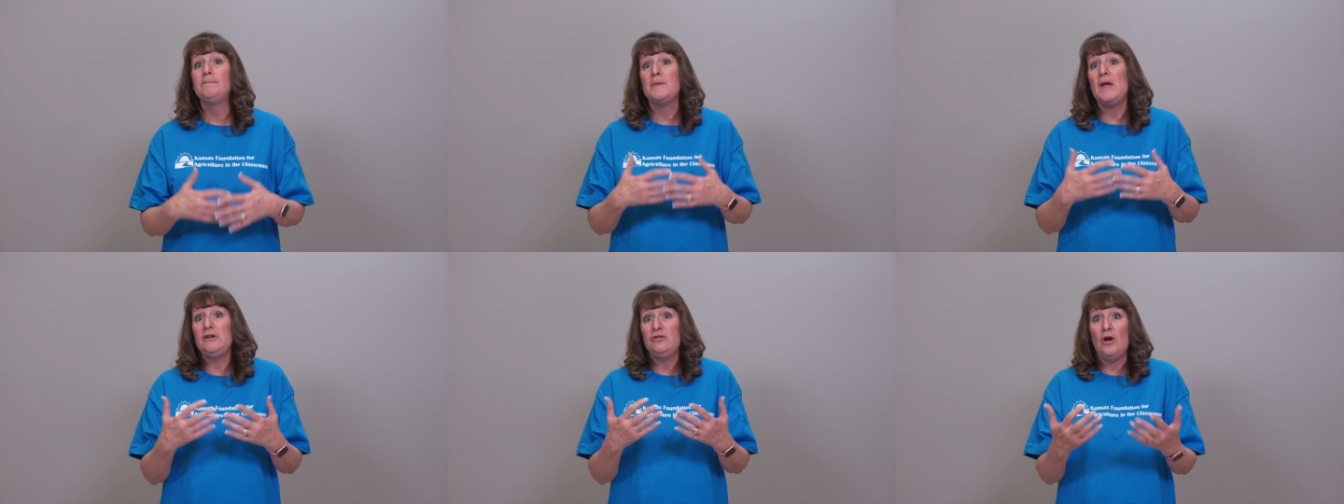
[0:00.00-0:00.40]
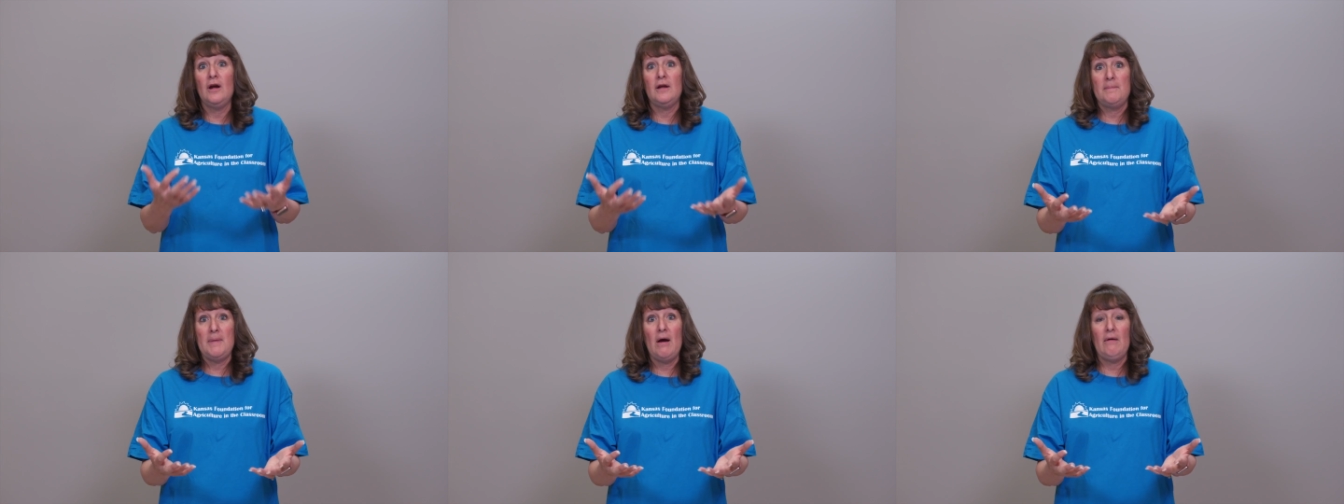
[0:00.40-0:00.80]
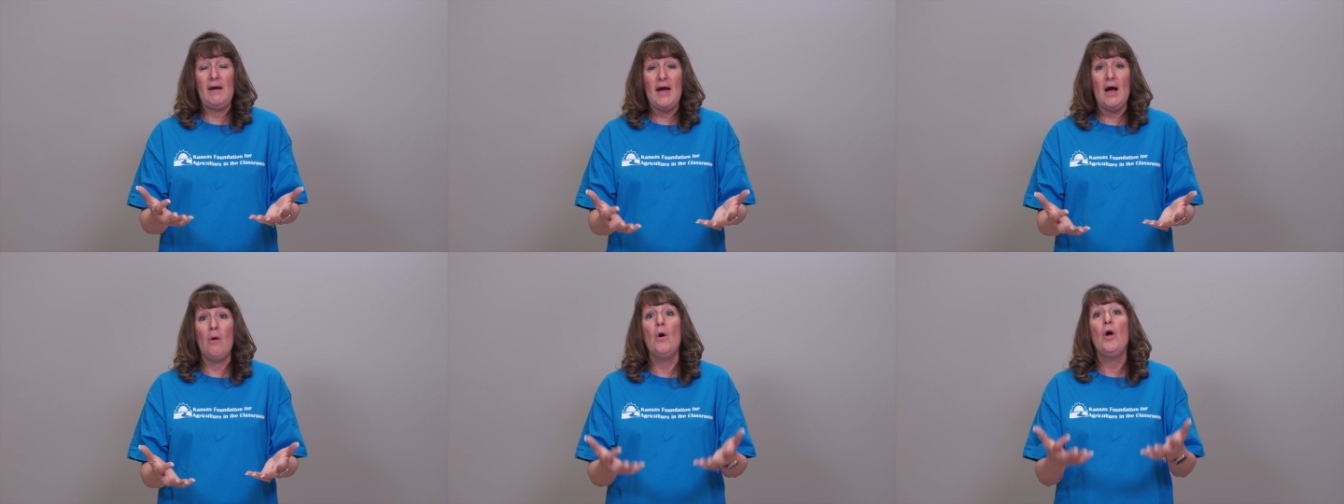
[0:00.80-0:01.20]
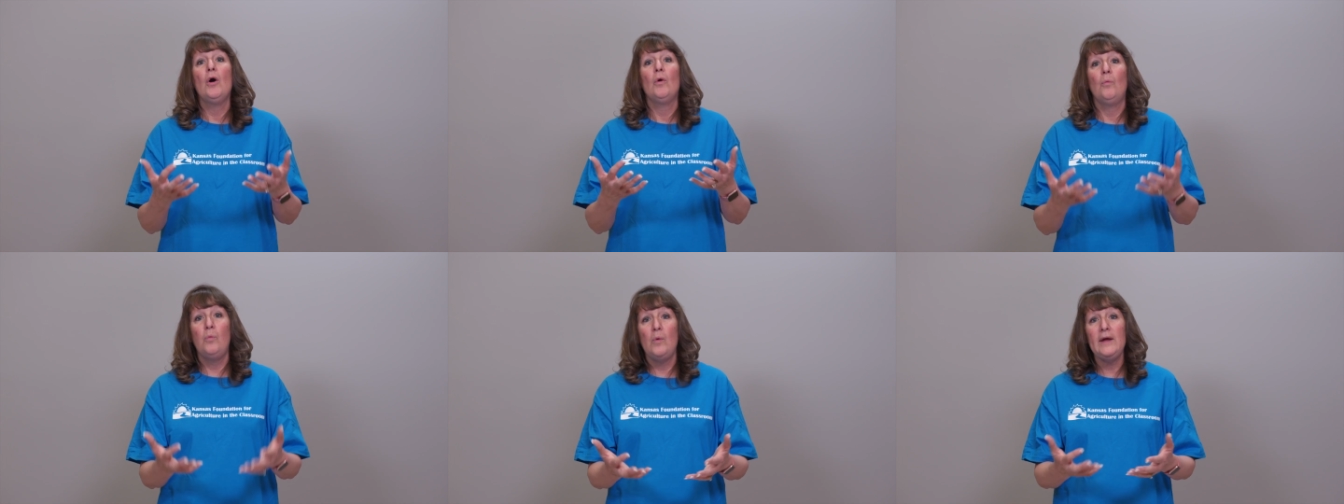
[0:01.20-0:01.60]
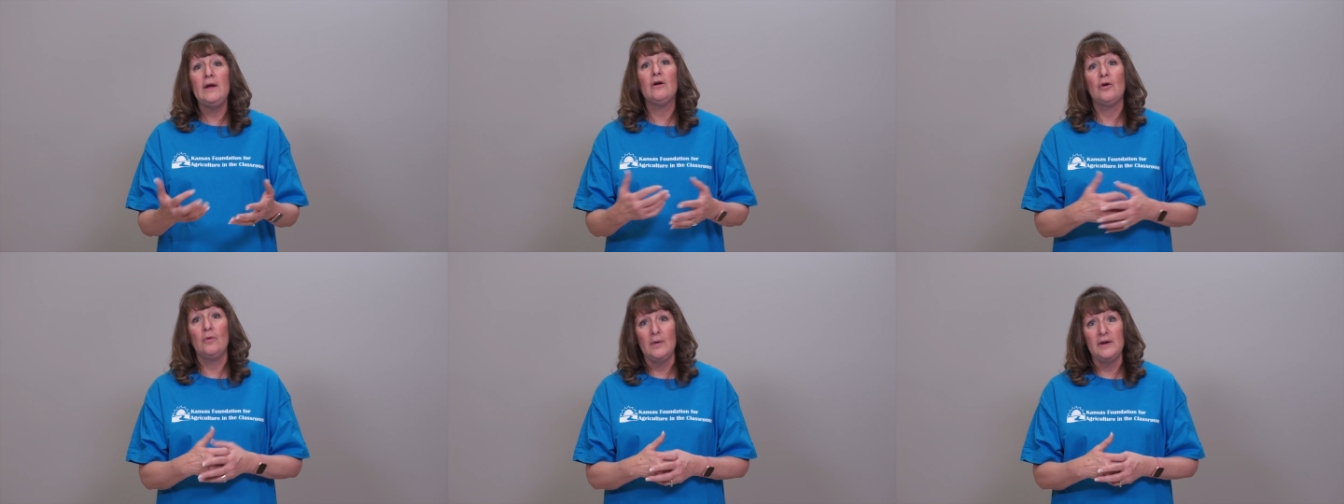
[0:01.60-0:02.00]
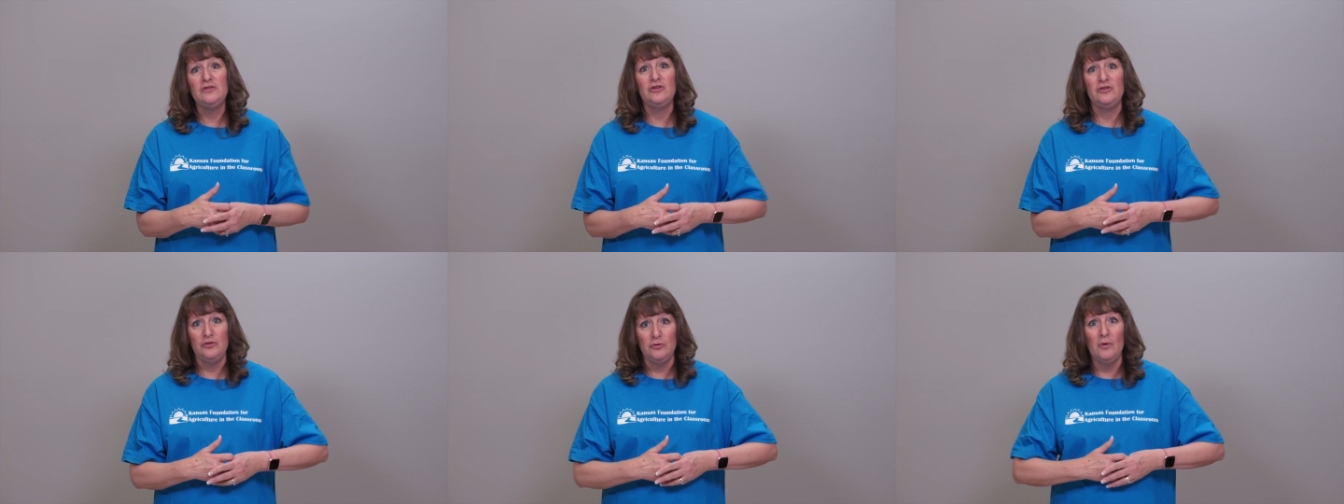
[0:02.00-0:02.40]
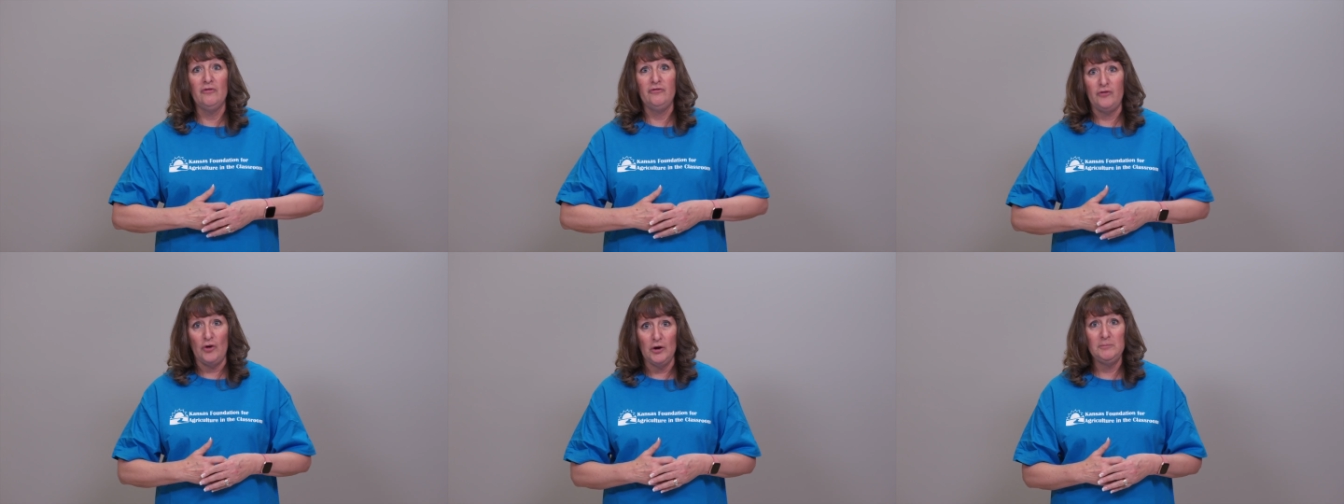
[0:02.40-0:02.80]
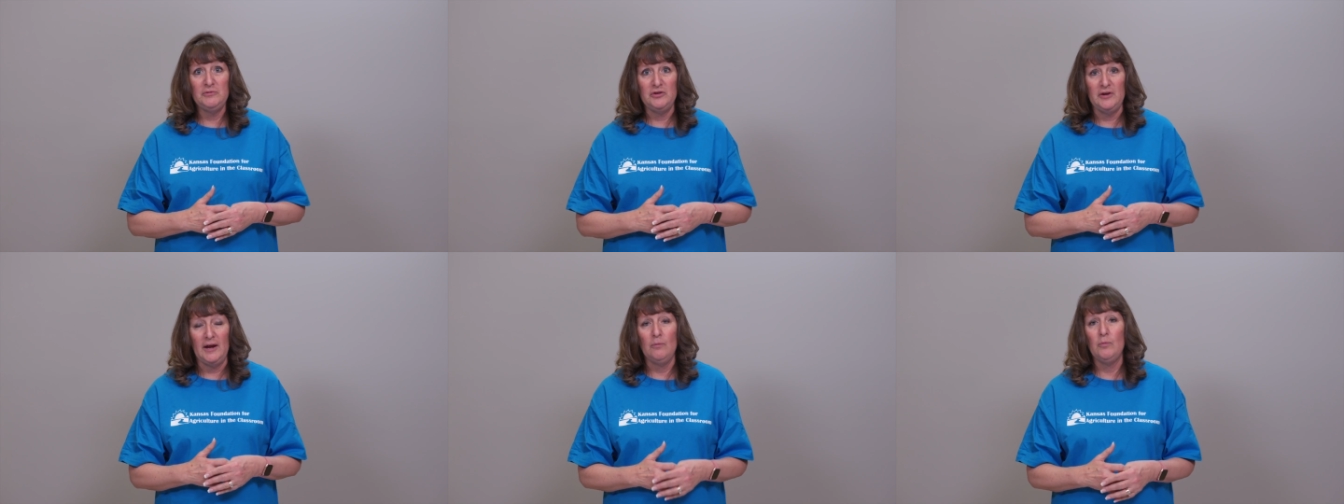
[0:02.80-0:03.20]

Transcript: and talk about how we are going to do a farm today.